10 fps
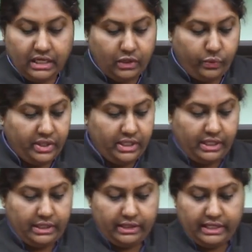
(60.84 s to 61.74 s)
liquid
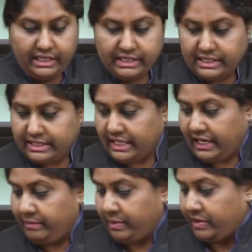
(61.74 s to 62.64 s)
ingredients
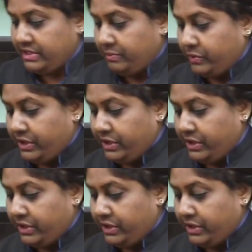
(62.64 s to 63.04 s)
aside because I'm